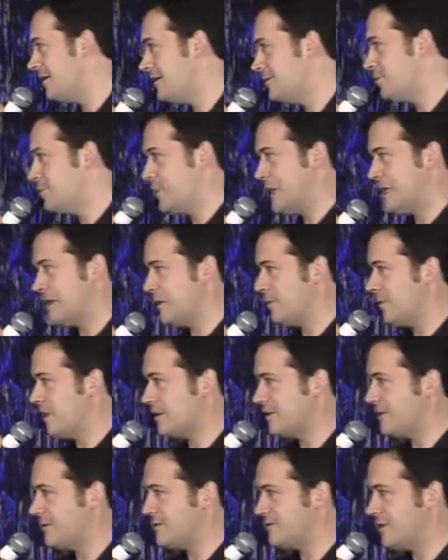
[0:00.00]
uh, Pete, I'm
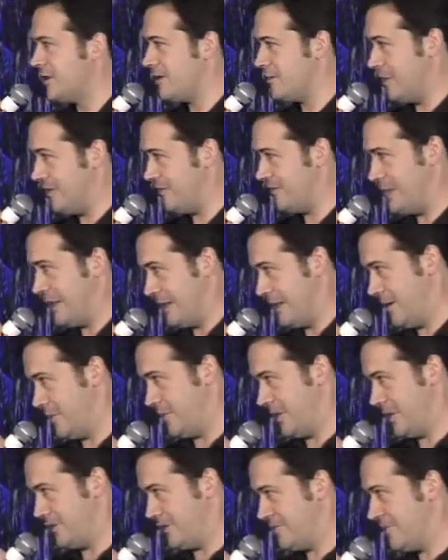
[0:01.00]
not going to try and be funny
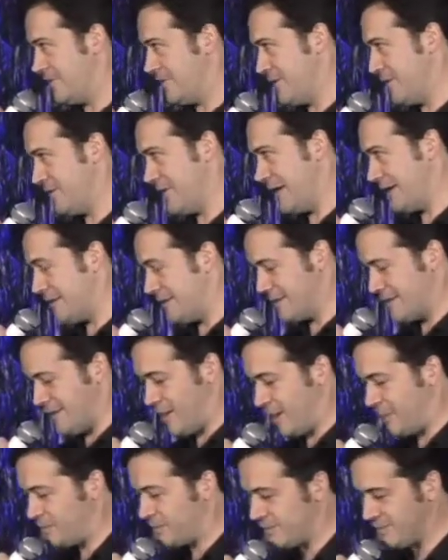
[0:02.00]
up here. No. you've, you've got the
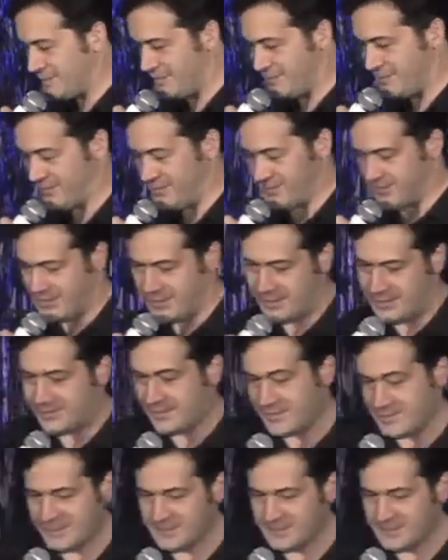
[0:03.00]
chops, so I'm. Uh,